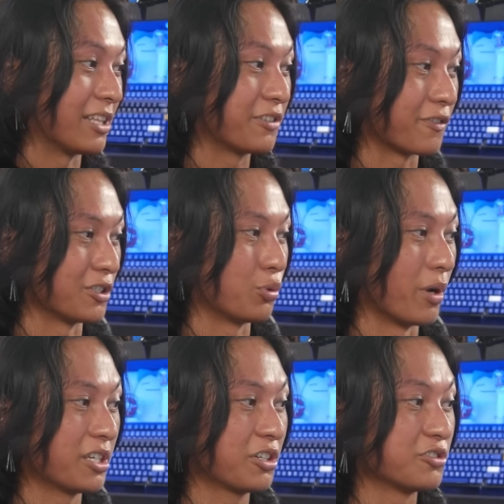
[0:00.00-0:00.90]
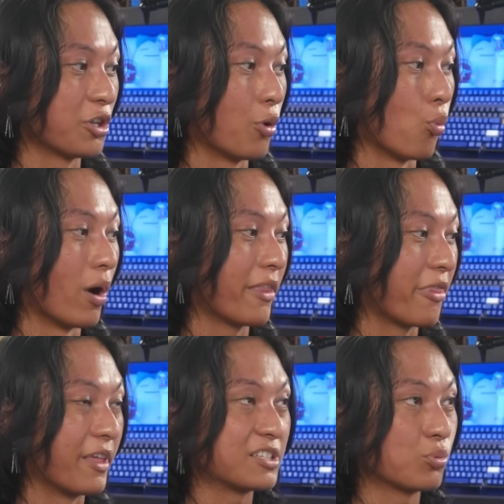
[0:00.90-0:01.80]
ads for Twitch. So
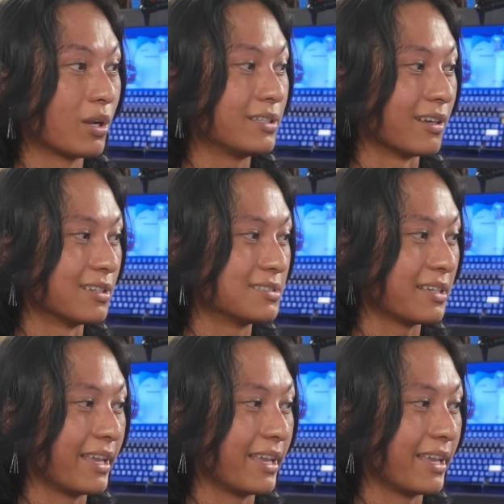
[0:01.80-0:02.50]
what this one does